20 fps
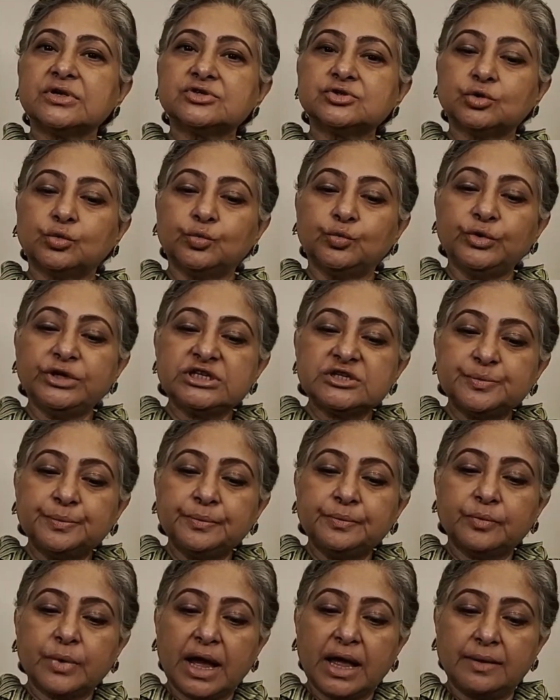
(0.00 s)
So, which
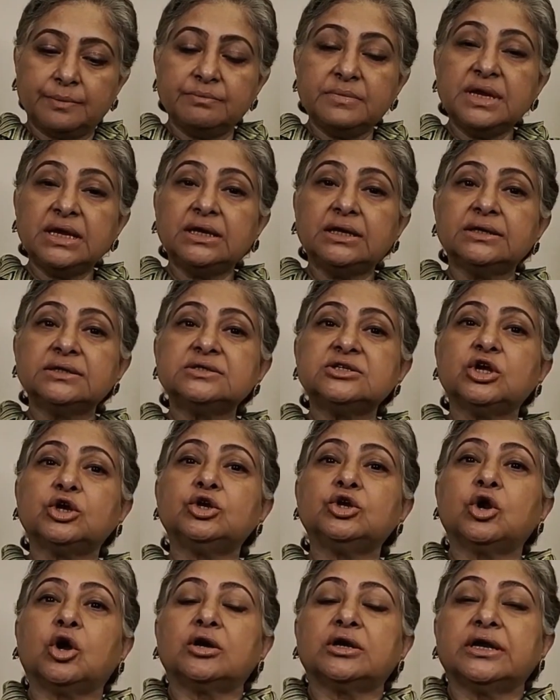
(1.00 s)
I mean is
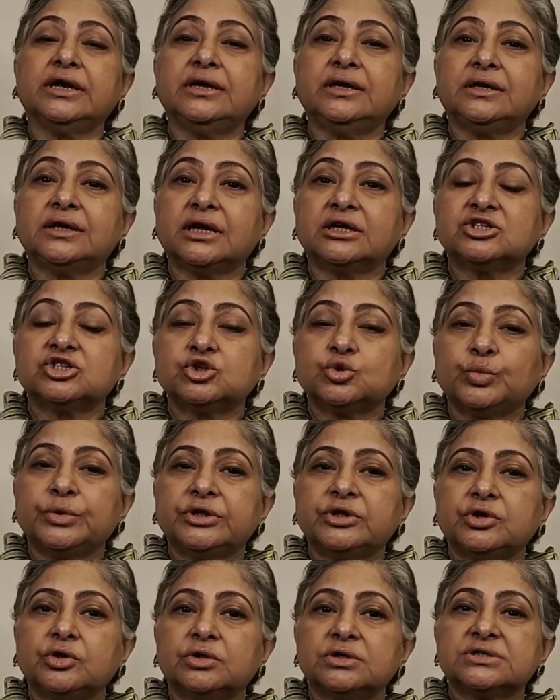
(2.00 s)
you're not in touch
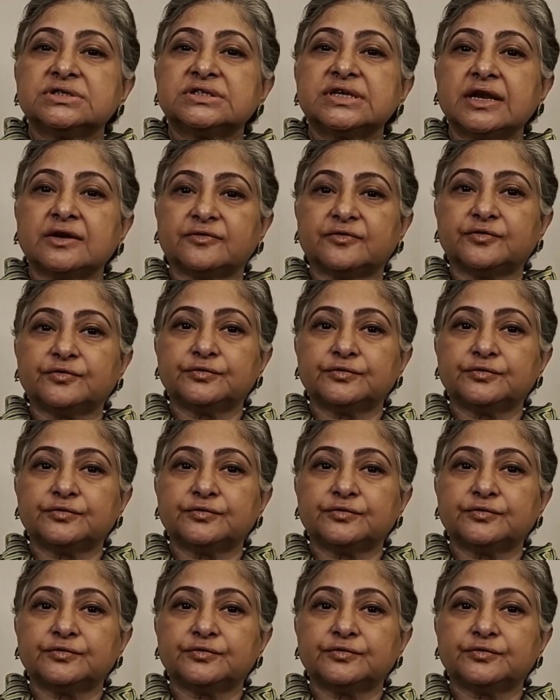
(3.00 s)
with yourself.